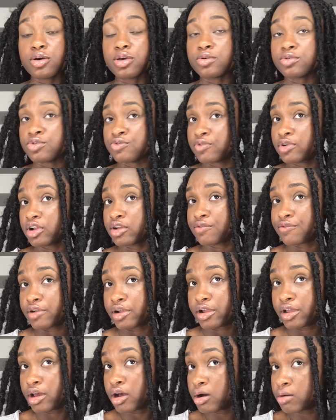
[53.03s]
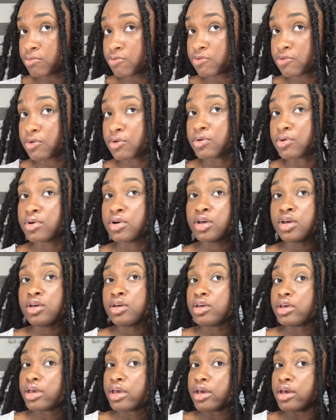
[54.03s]
It was very helpful
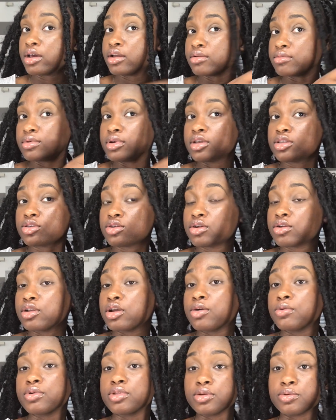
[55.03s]
and it turned out really